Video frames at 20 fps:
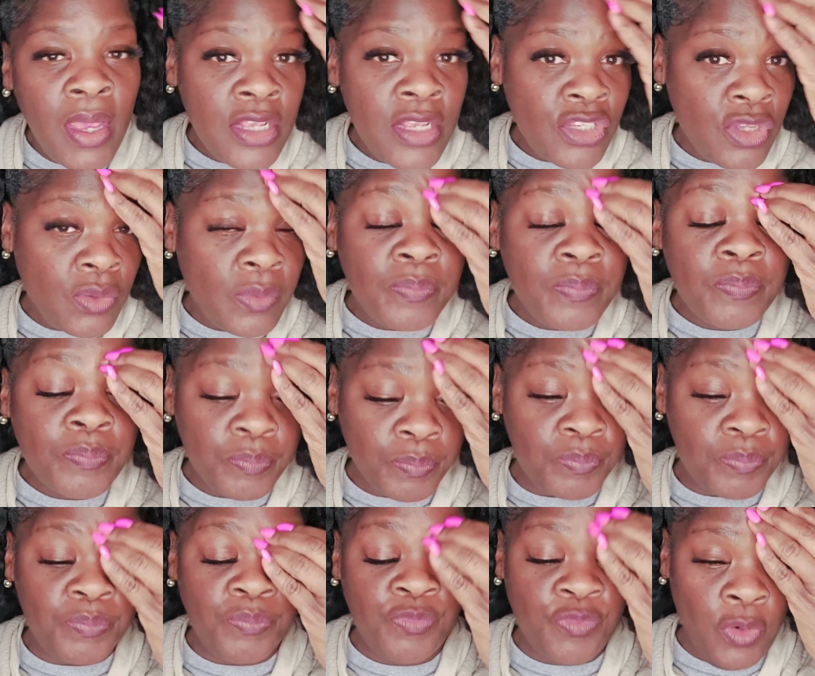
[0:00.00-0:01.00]
So
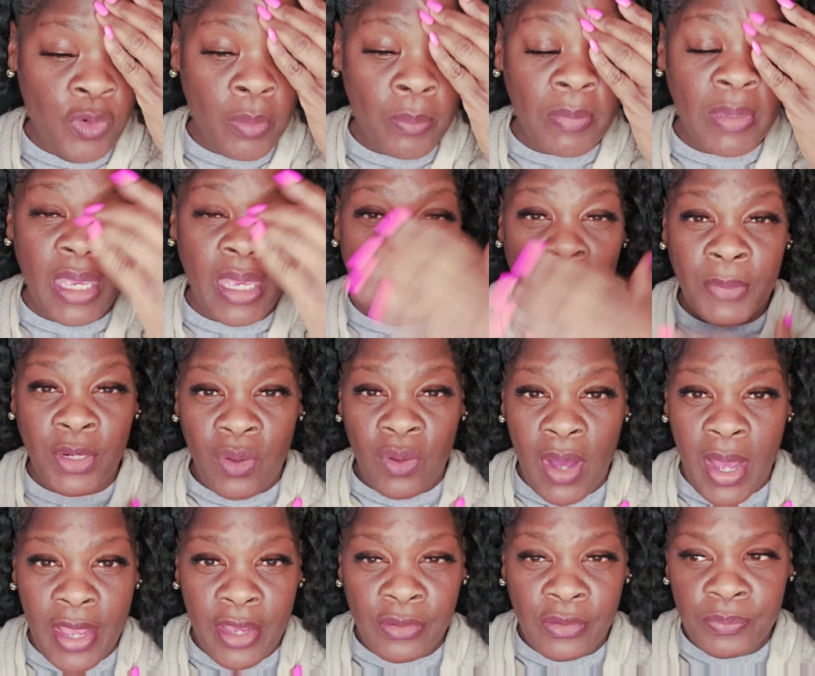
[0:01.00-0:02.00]
for me, I'm in
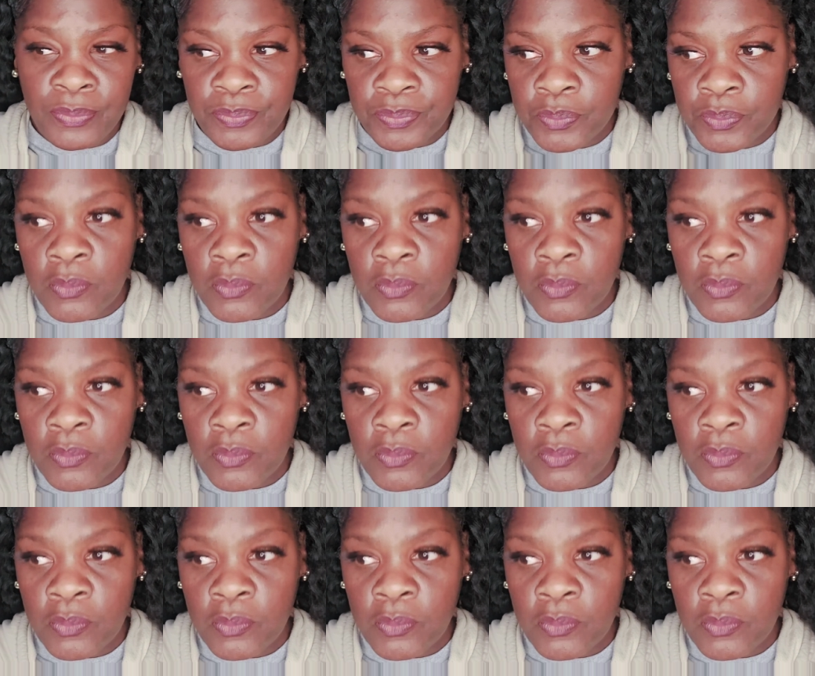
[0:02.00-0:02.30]
Ohio.